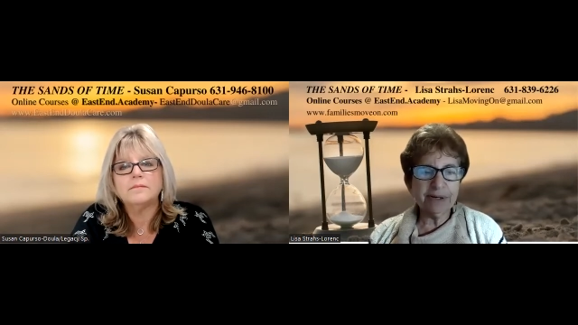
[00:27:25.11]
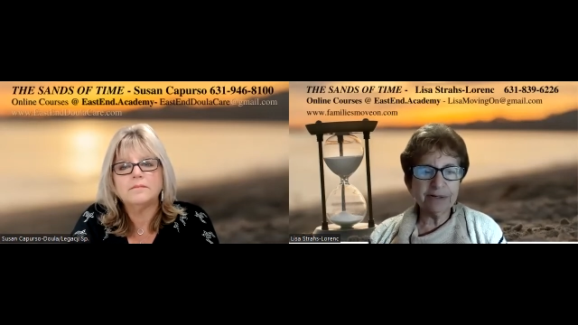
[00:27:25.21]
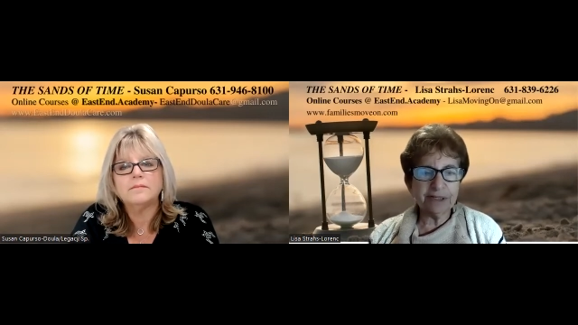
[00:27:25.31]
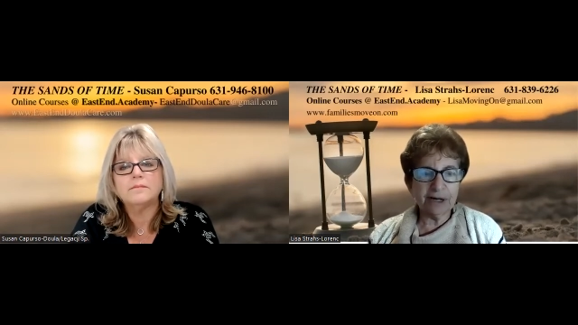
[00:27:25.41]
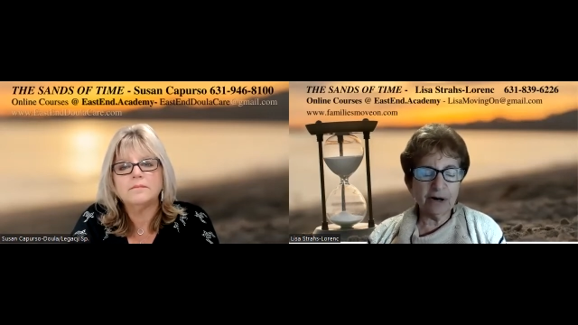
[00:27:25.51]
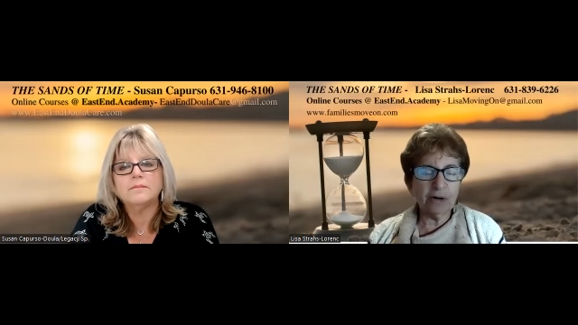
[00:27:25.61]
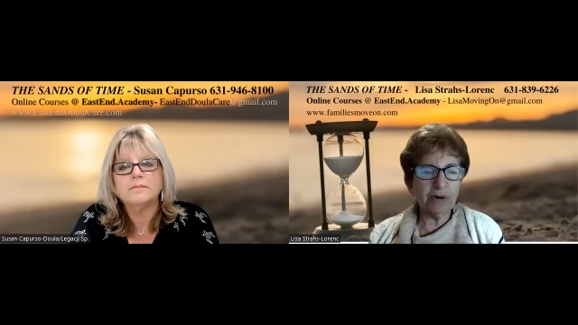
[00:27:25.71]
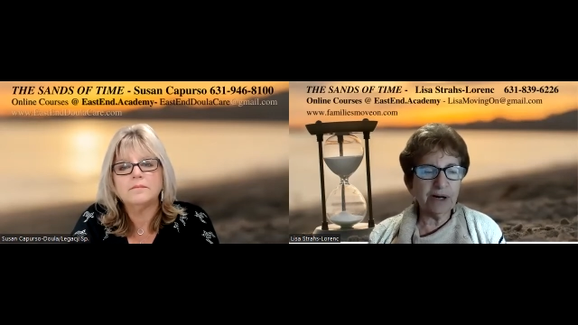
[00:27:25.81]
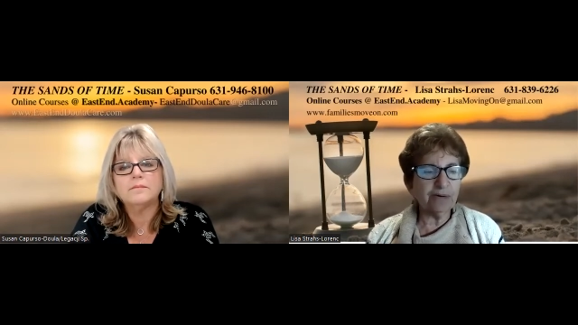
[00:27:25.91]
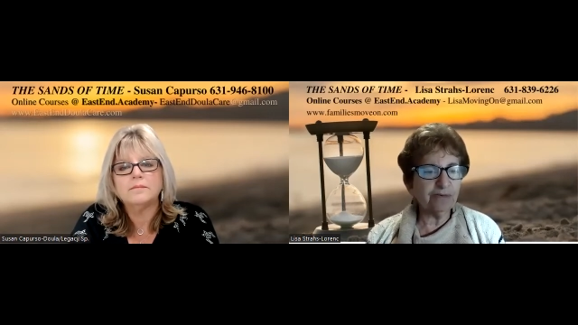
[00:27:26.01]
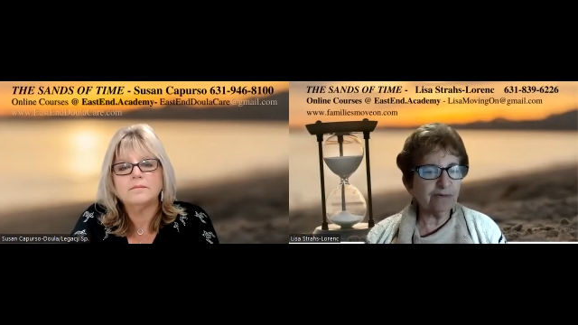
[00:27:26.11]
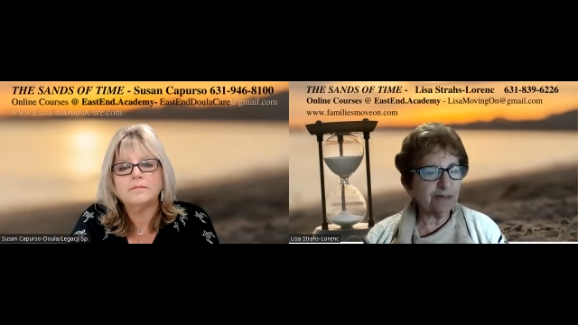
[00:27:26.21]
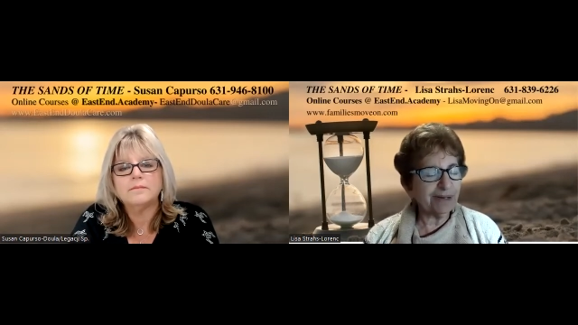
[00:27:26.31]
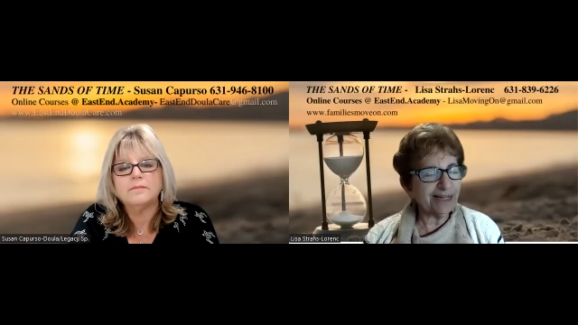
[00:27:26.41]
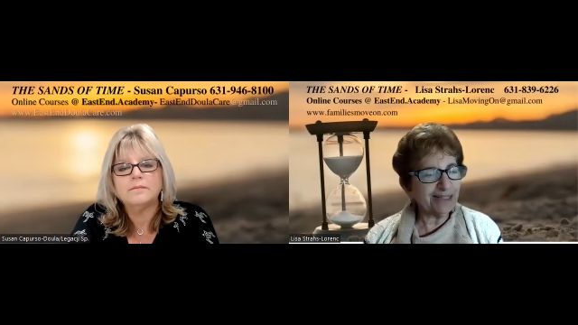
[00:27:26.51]
Speaker 1: So we go through
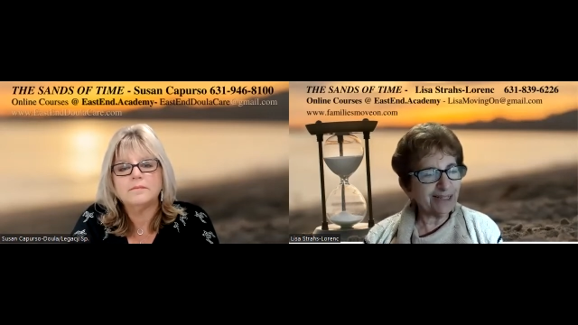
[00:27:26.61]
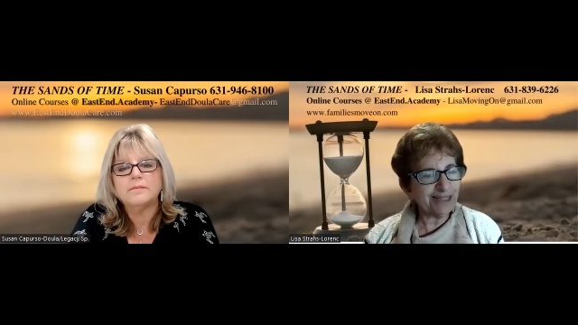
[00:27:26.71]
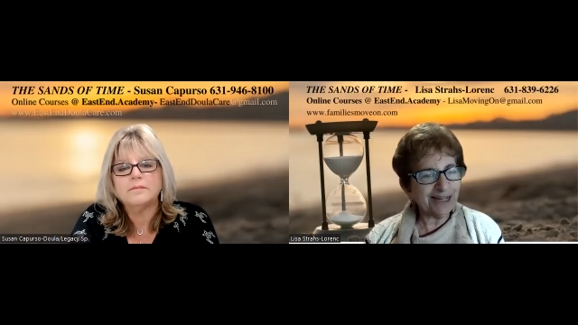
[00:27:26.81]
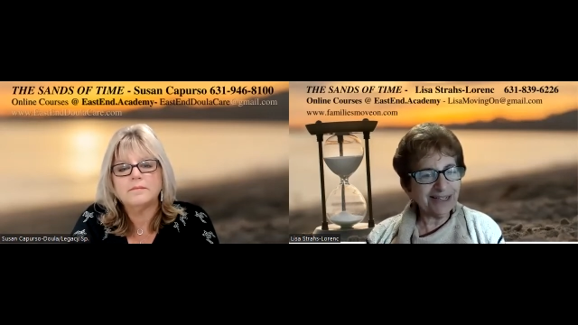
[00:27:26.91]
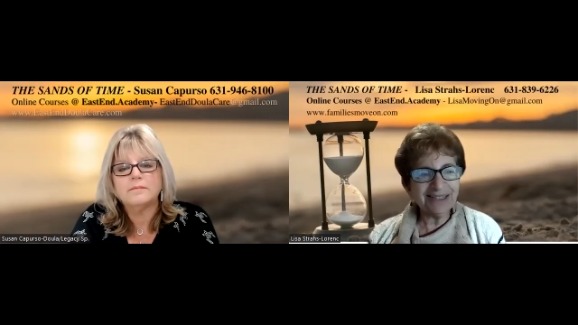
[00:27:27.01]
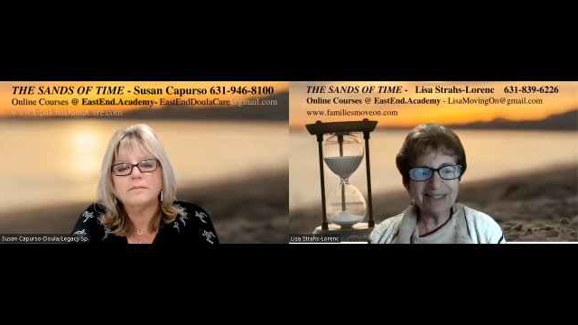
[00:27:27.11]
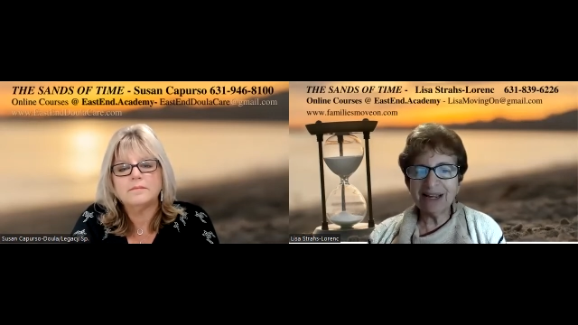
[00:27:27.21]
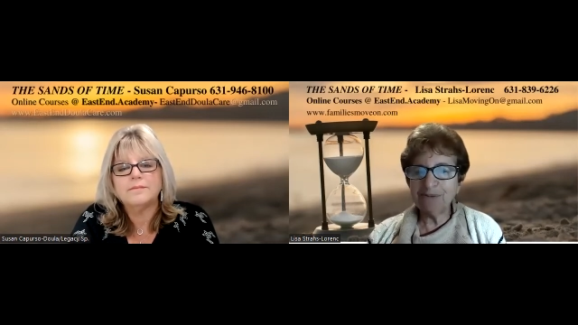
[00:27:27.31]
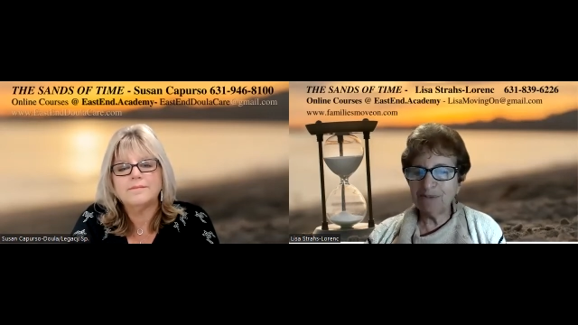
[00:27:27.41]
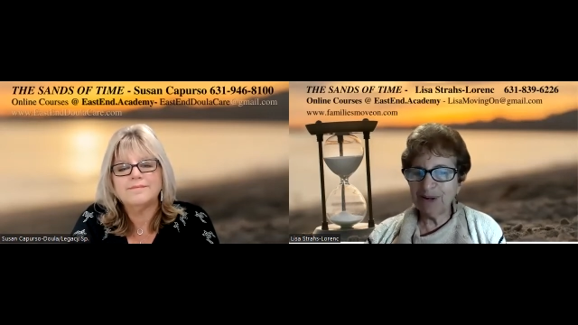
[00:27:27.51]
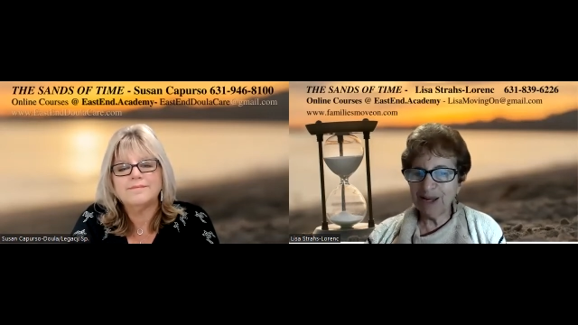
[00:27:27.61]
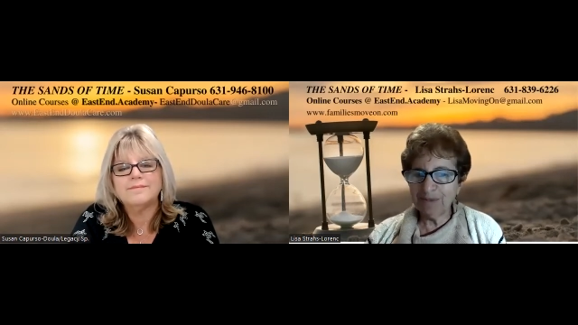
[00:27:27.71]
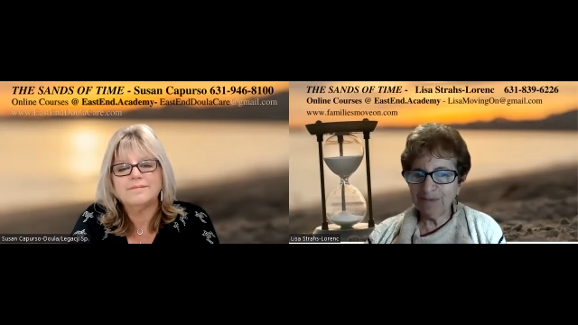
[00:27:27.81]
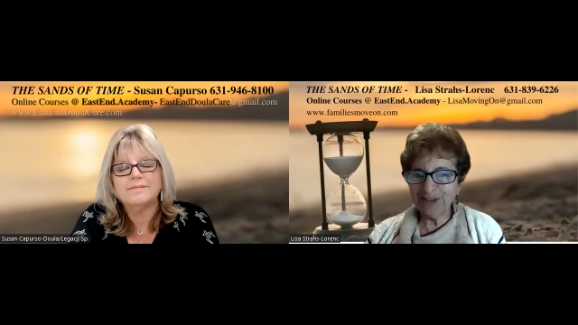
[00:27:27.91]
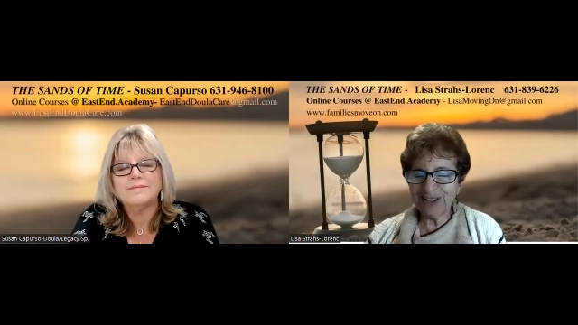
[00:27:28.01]
some exercises that will be
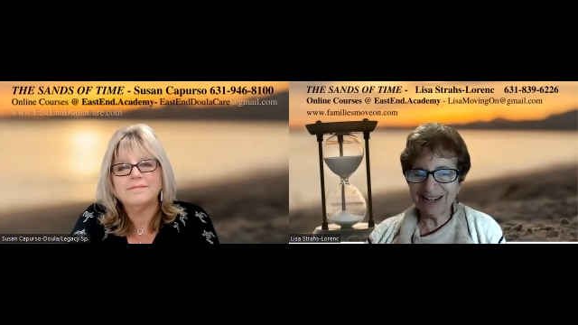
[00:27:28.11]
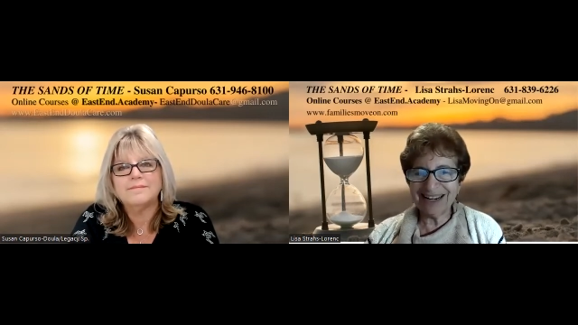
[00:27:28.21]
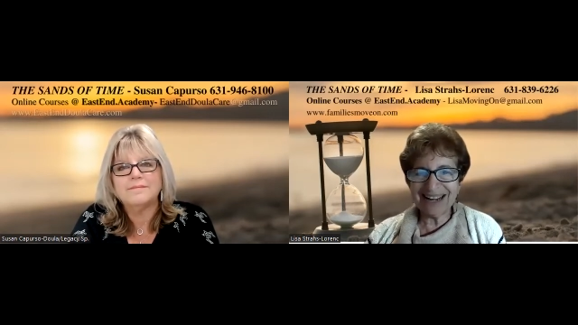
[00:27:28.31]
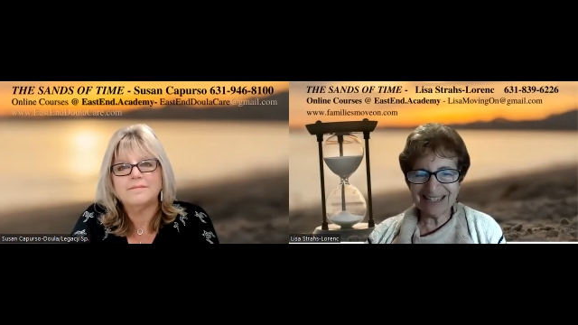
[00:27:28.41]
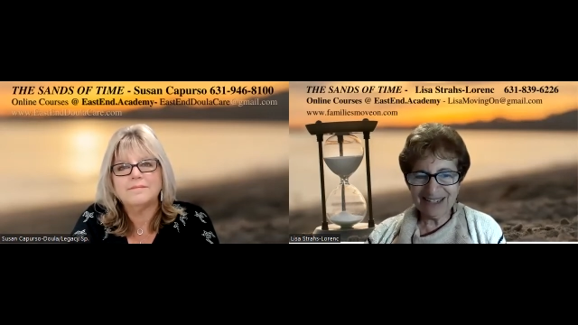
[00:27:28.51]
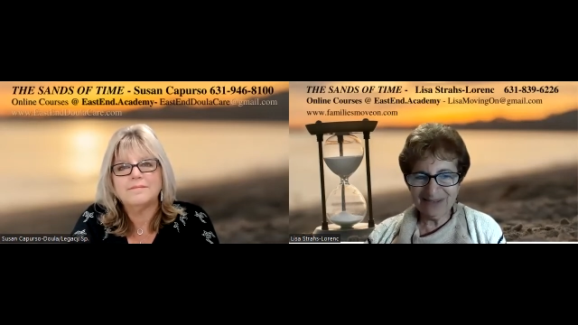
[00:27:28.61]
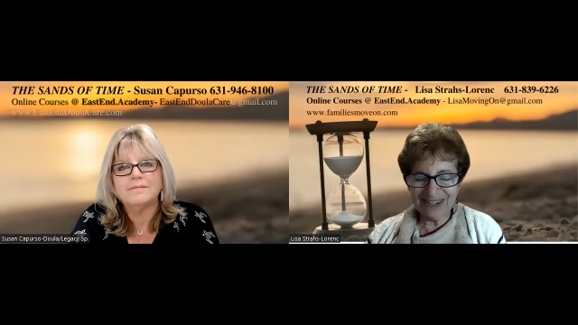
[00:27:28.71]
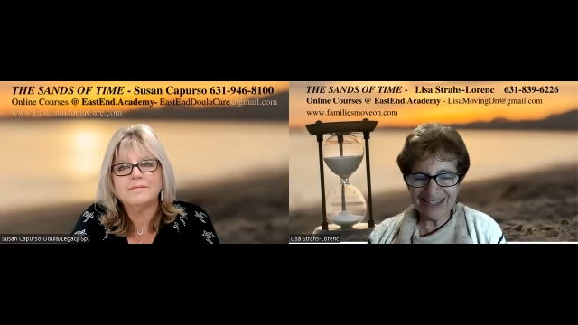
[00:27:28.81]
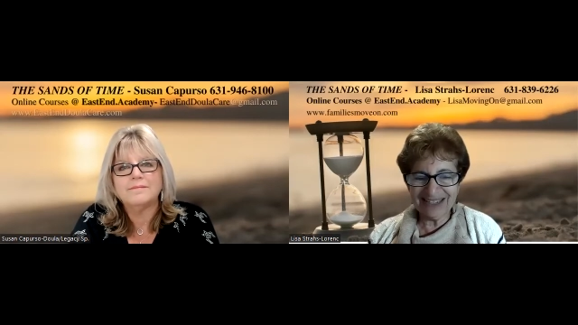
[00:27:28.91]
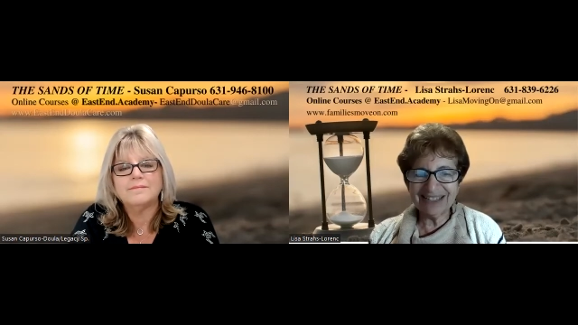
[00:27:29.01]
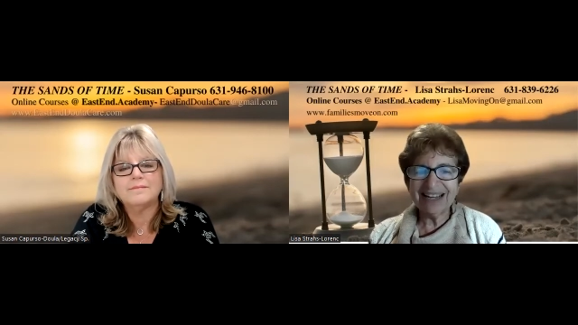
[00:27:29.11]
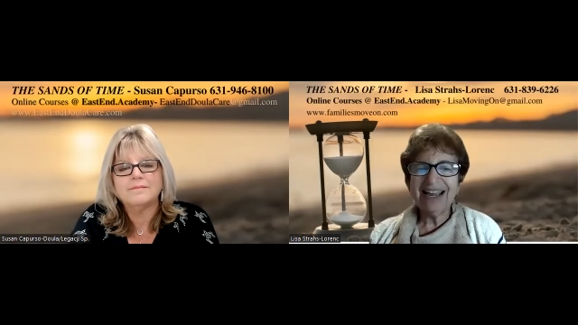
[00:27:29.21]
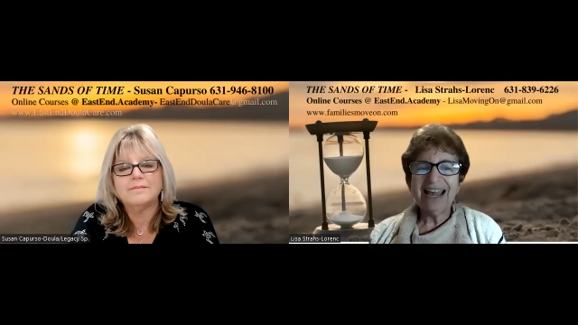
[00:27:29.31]
helpful and activities,